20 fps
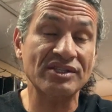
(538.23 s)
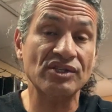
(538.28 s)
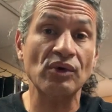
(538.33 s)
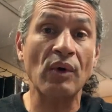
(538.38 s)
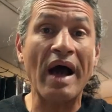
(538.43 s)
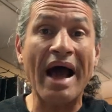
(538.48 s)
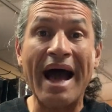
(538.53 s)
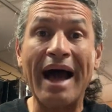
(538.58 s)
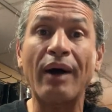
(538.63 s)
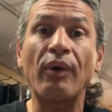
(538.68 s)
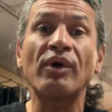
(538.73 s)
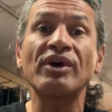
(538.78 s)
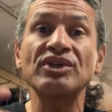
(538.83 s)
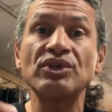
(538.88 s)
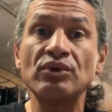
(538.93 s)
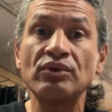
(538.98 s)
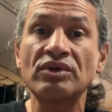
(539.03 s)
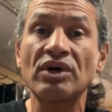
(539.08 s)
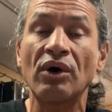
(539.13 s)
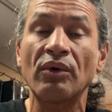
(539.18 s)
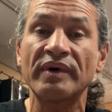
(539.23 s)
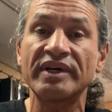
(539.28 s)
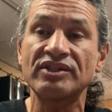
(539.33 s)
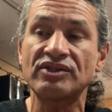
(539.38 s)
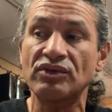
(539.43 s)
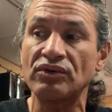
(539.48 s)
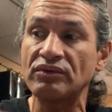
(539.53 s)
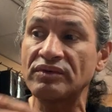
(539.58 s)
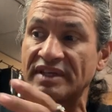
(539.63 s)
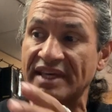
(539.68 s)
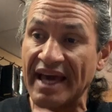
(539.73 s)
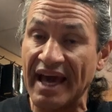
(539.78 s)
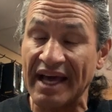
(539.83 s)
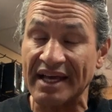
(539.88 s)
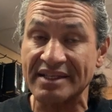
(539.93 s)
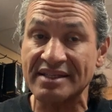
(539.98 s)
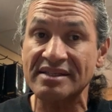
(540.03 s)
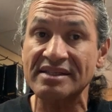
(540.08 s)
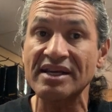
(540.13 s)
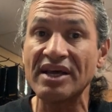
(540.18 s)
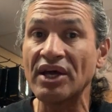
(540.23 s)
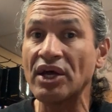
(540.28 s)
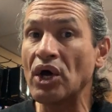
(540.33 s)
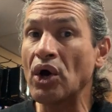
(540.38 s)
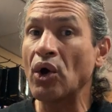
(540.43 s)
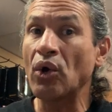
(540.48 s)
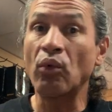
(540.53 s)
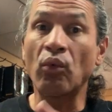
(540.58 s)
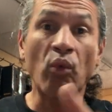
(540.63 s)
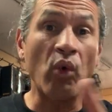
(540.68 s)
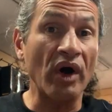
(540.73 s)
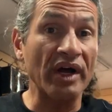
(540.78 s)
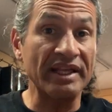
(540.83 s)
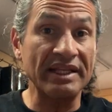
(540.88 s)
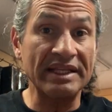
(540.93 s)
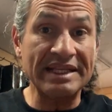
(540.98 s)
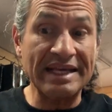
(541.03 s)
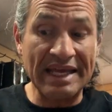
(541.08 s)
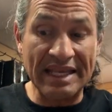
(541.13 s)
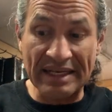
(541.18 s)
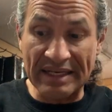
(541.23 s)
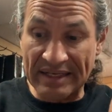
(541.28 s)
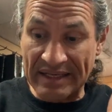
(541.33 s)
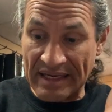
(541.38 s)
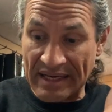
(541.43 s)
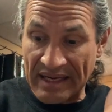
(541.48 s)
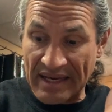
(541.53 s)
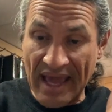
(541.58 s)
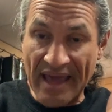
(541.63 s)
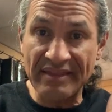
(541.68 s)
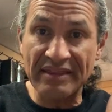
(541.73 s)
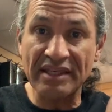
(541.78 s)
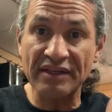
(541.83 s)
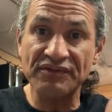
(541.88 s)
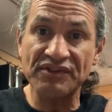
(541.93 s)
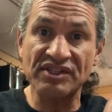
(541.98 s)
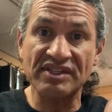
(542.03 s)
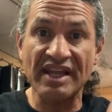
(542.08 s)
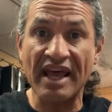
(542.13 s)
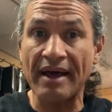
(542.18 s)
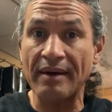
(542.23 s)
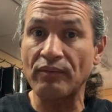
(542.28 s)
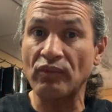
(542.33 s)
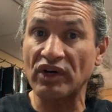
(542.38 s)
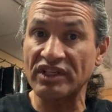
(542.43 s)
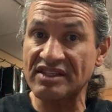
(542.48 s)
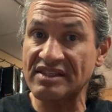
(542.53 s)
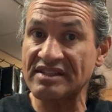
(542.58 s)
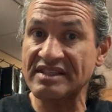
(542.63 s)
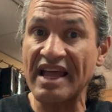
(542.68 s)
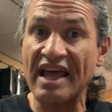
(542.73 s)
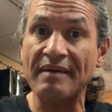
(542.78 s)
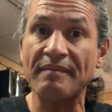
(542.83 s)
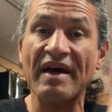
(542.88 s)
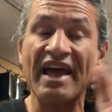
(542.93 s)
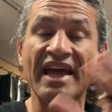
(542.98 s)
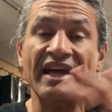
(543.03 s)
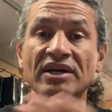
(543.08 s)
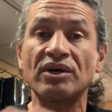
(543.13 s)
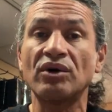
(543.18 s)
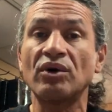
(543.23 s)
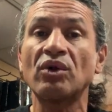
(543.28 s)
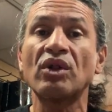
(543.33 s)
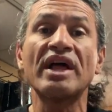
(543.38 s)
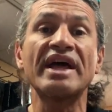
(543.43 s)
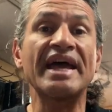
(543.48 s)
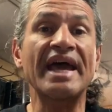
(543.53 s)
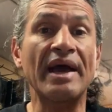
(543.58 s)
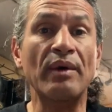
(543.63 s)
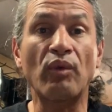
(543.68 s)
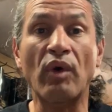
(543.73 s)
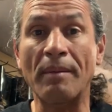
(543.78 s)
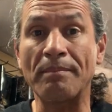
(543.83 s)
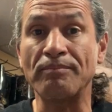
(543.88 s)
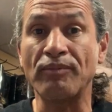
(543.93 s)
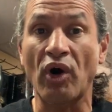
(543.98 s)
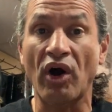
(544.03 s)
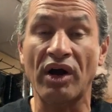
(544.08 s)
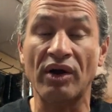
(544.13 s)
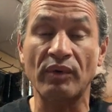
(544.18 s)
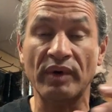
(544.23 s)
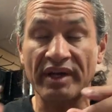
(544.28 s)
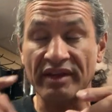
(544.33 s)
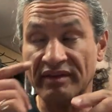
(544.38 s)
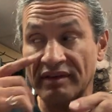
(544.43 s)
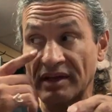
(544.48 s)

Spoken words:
So how are you going to guess what length of stem, what stem angle, and what bar width?